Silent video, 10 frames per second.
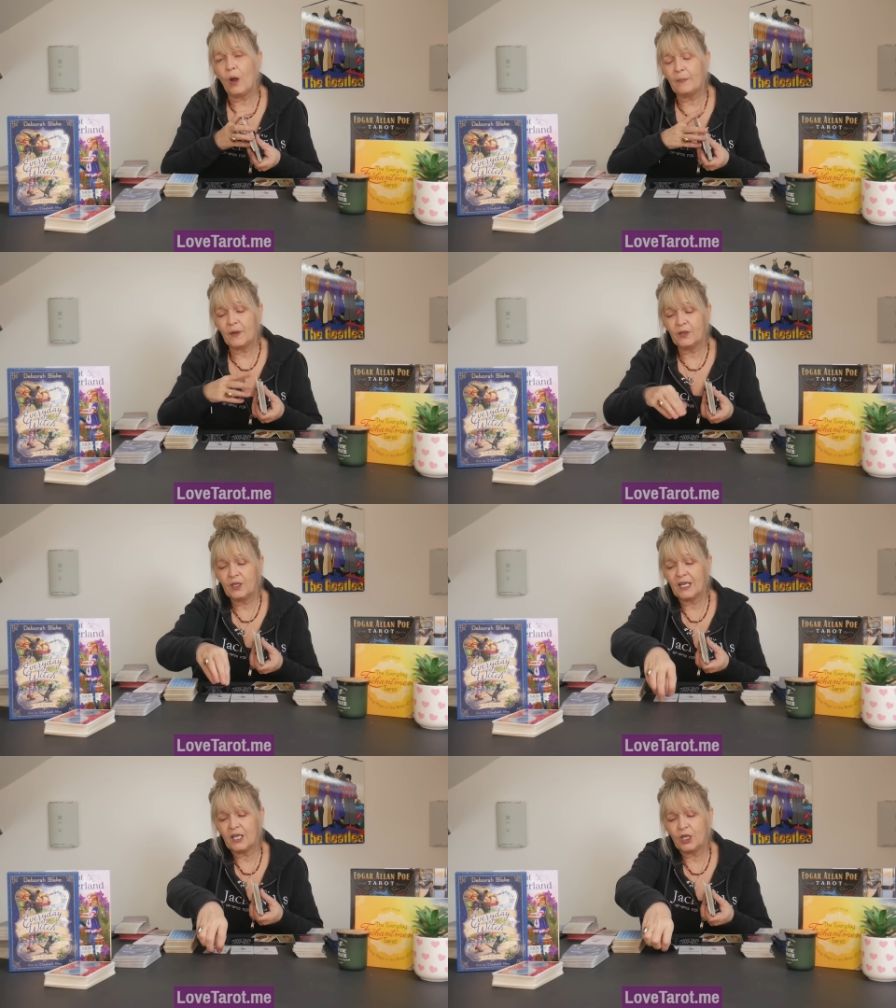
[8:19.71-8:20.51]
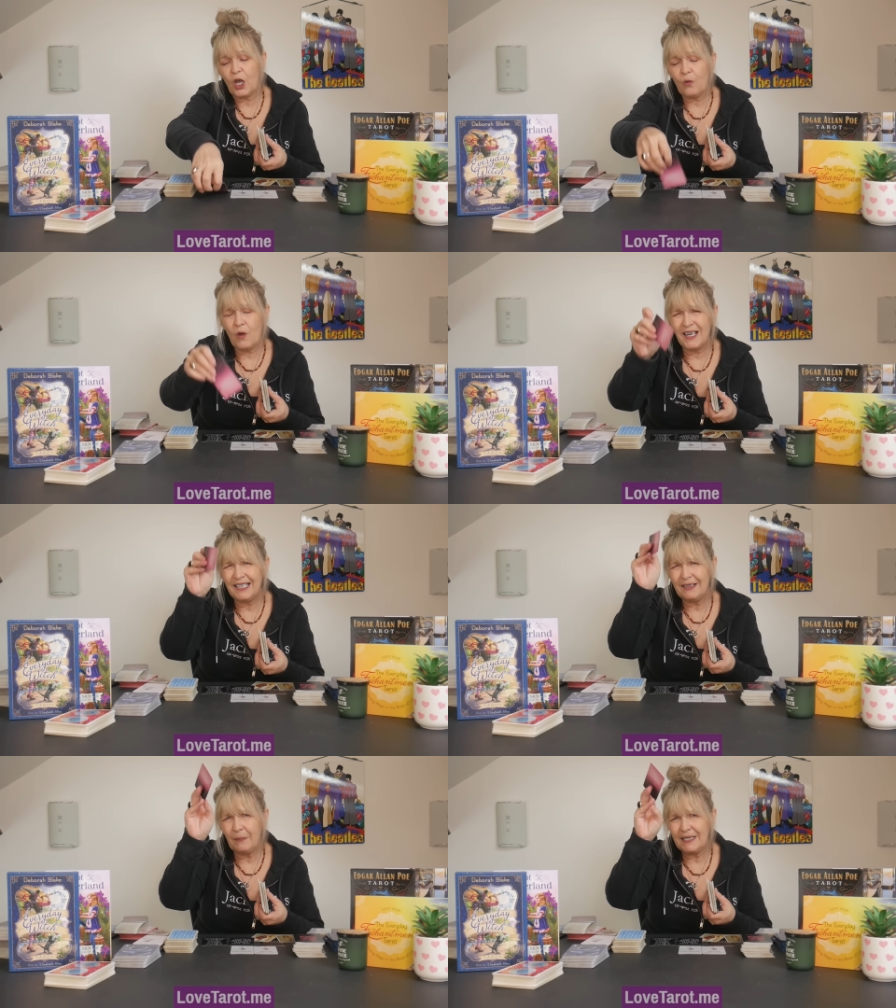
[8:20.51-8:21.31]
I'm going to go a
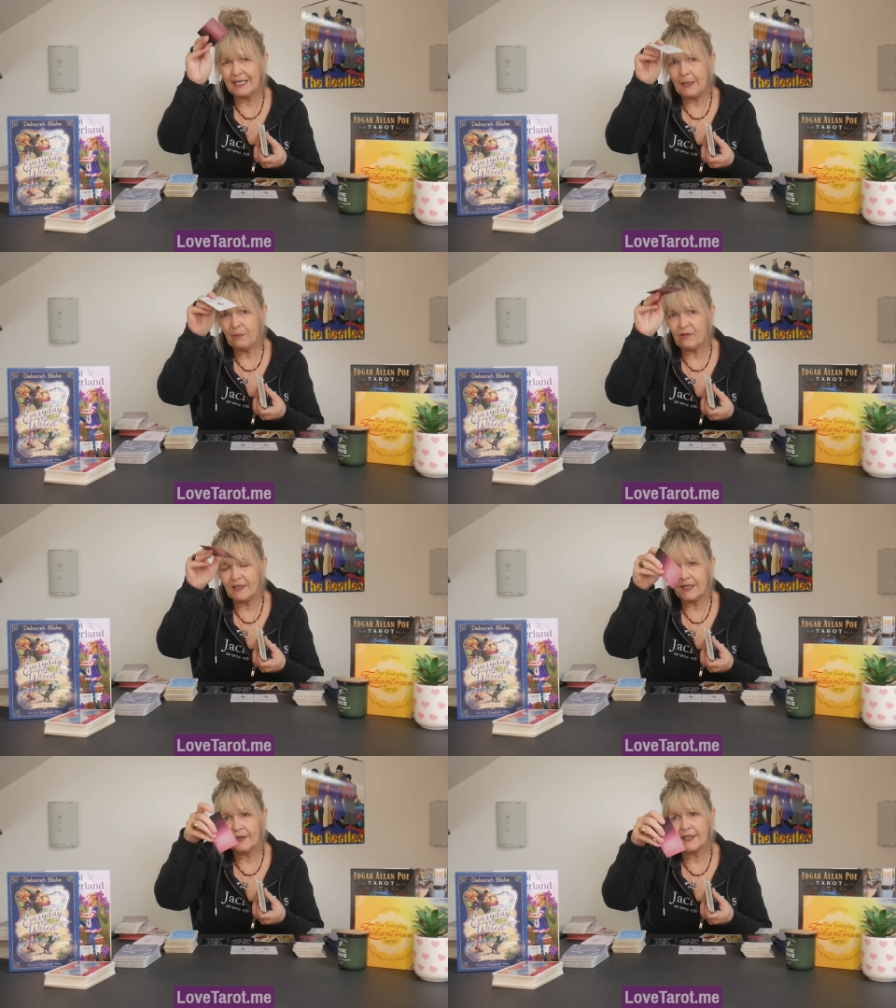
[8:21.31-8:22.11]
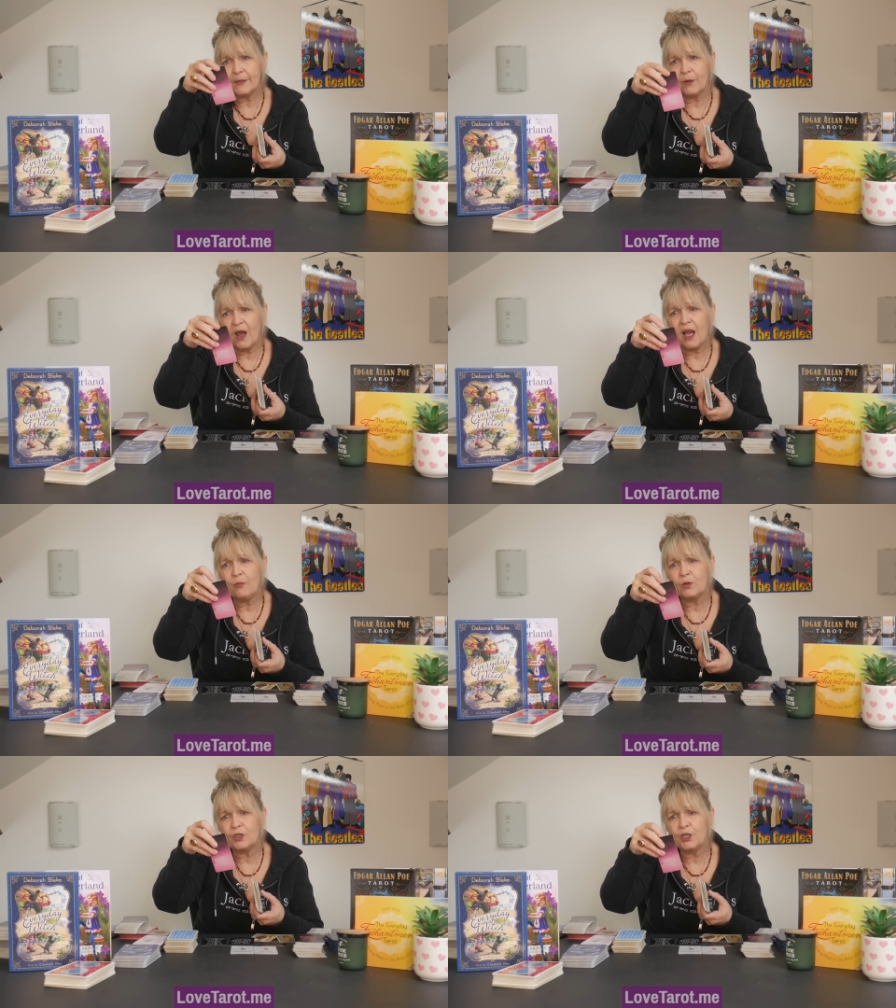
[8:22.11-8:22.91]
little bit deeper into this one. I
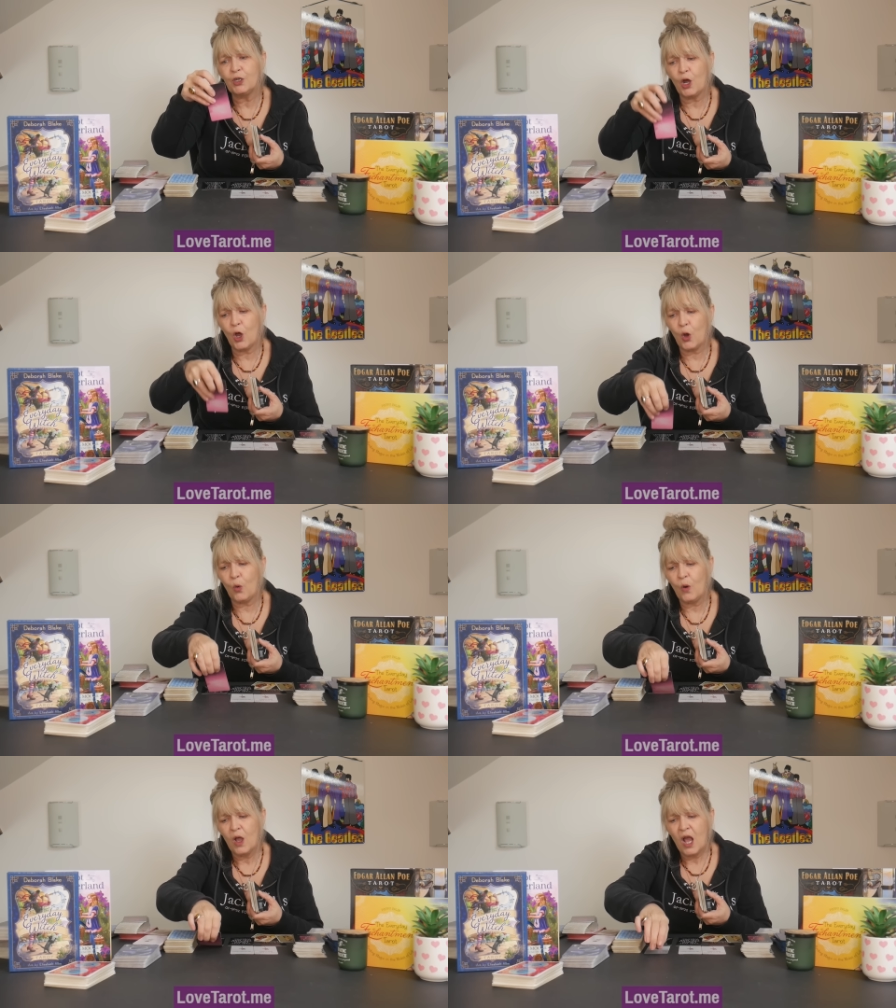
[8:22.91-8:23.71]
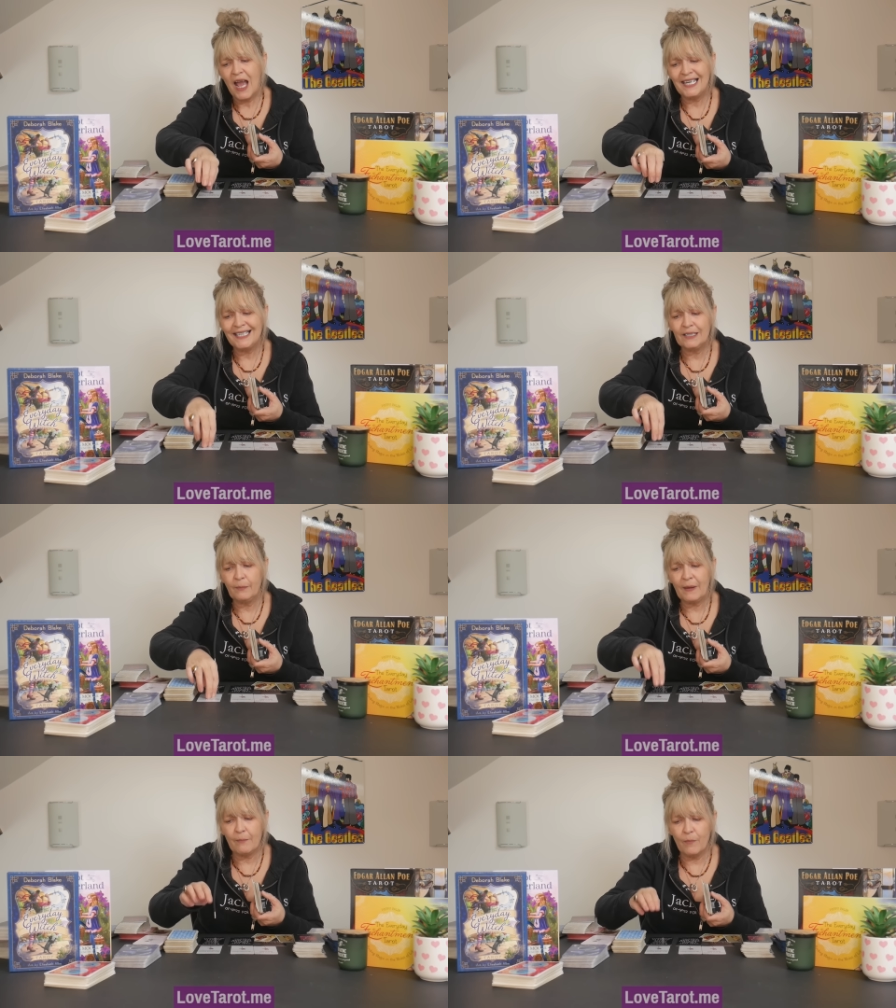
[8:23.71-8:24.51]
want to know a little
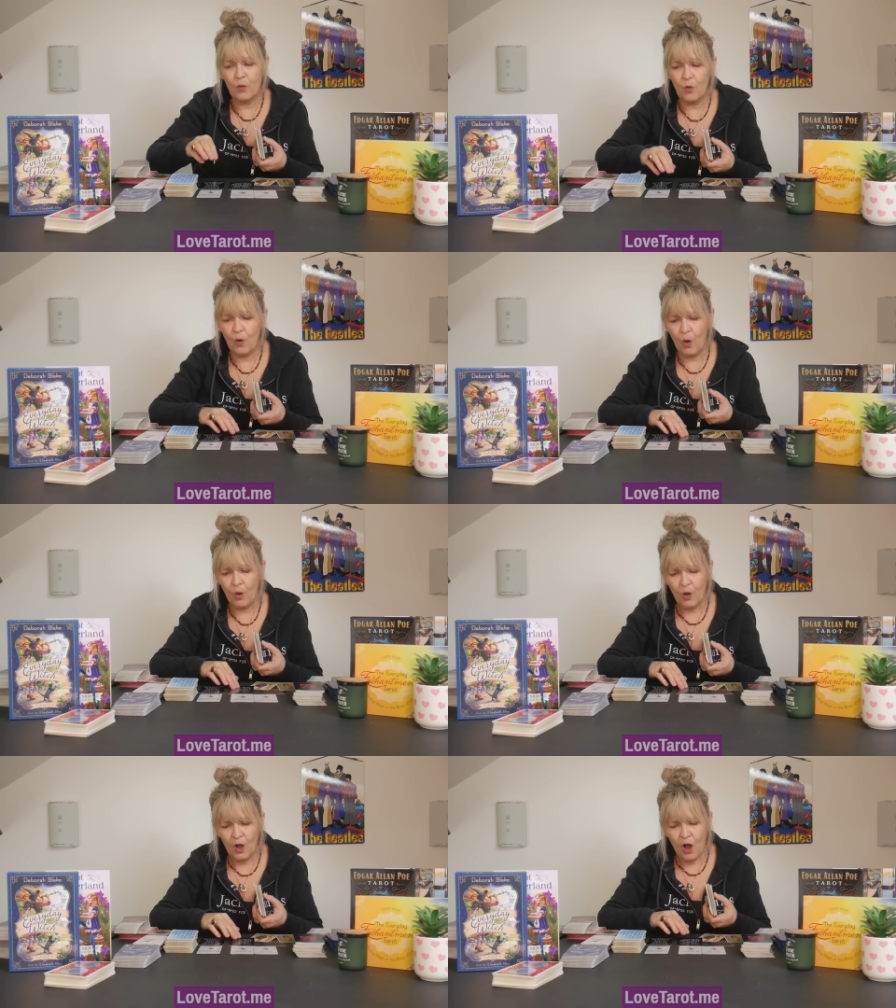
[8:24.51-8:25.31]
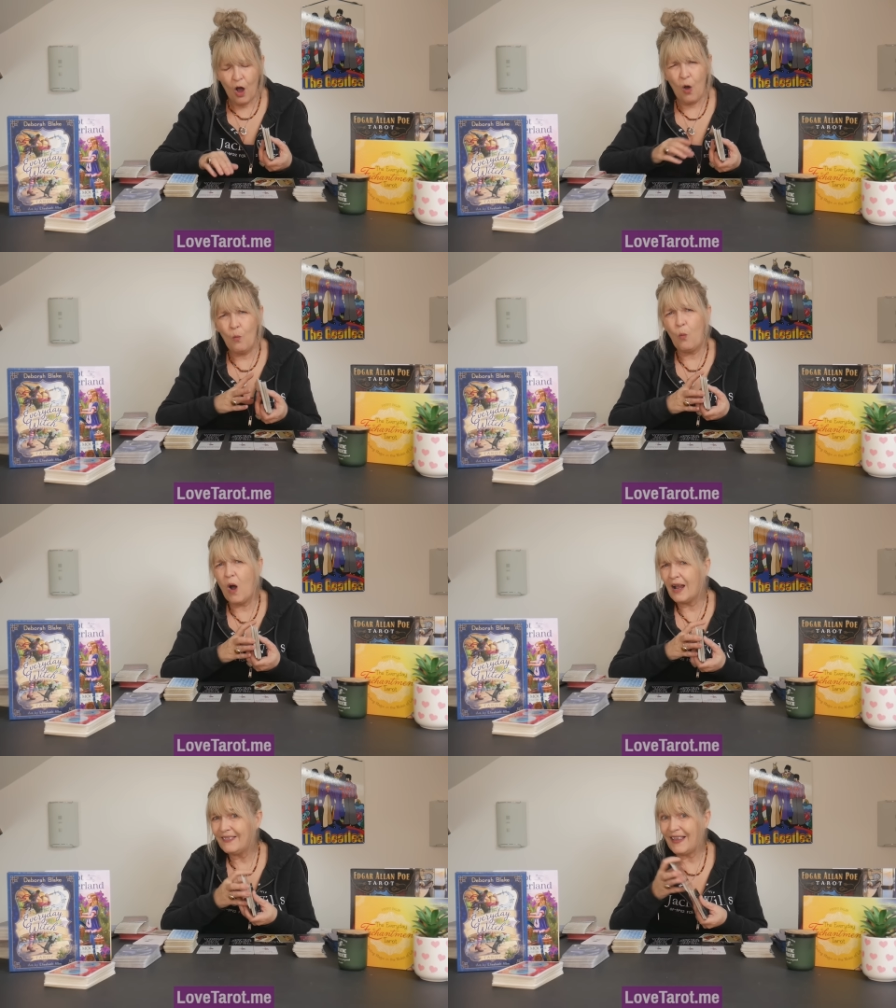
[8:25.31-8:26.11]
bit more on
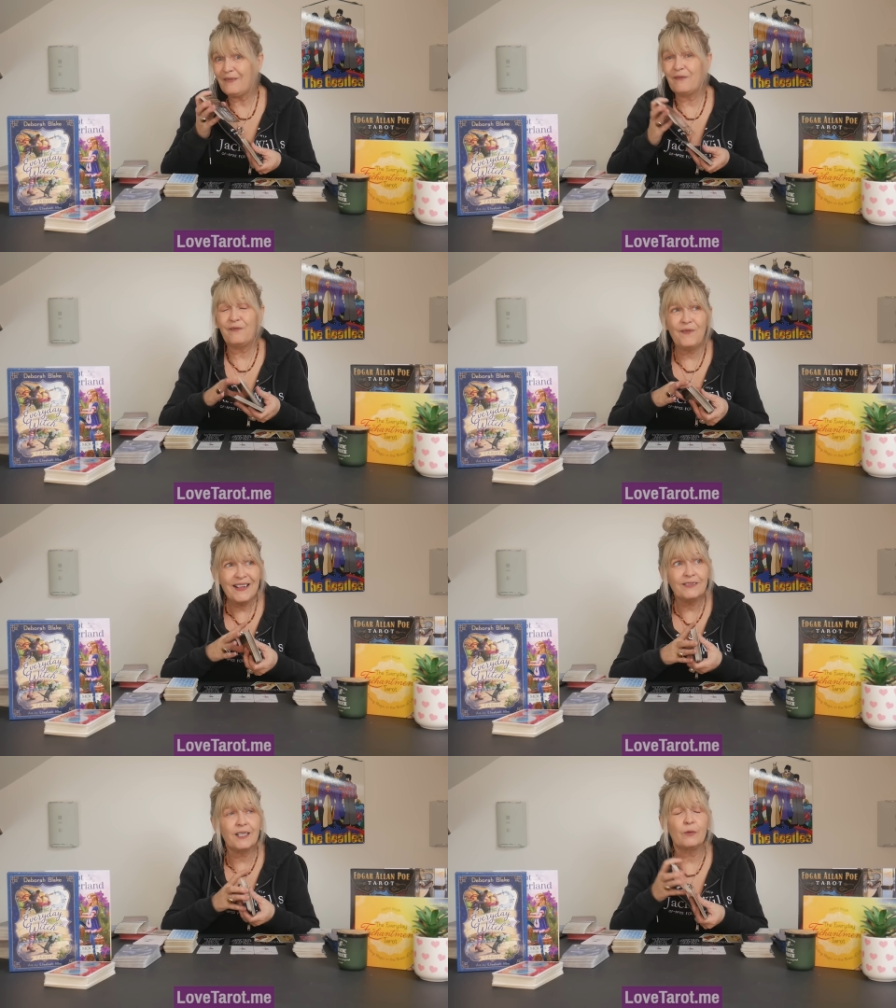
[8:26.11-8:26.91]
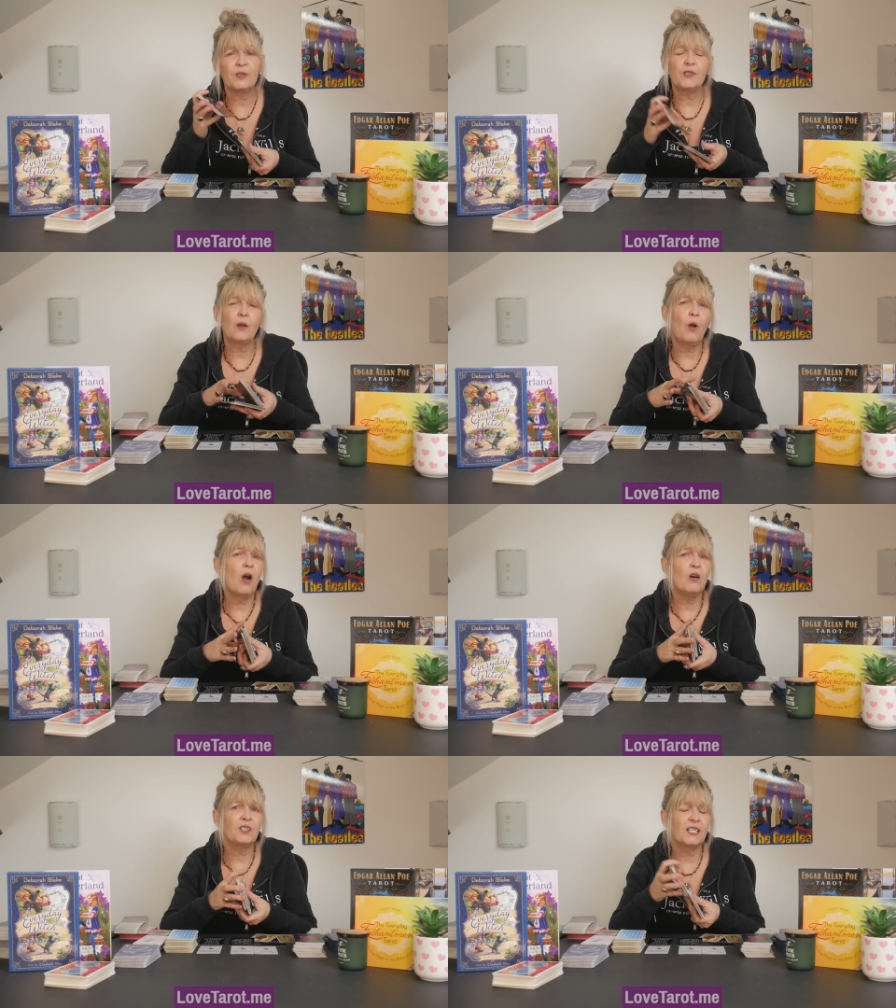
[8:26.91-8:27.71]
why they felt it was so
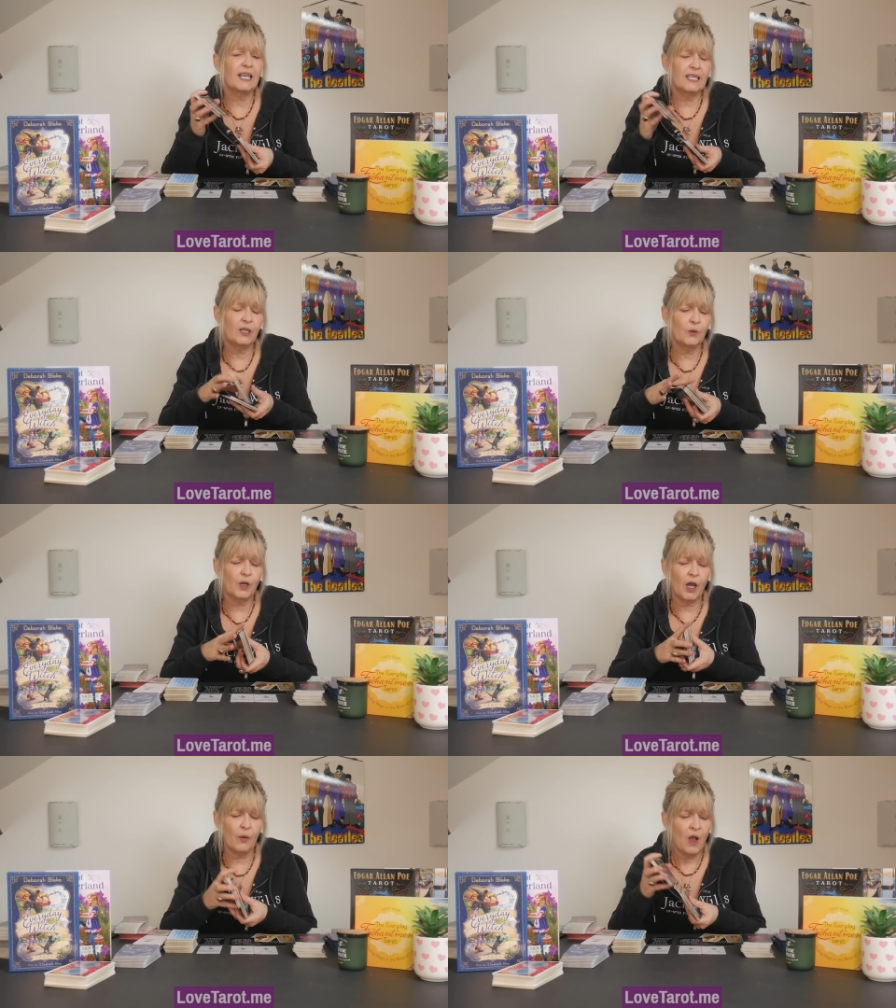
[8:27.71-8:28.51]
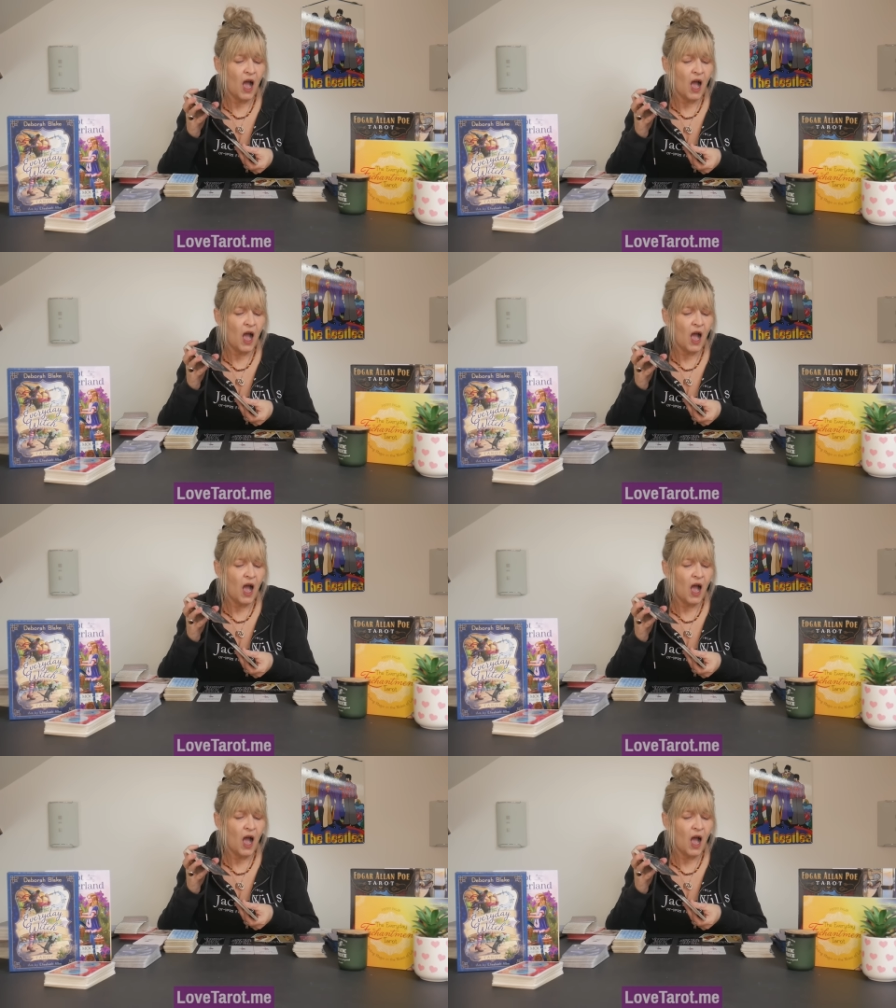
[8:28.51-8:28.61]
hard to let you go.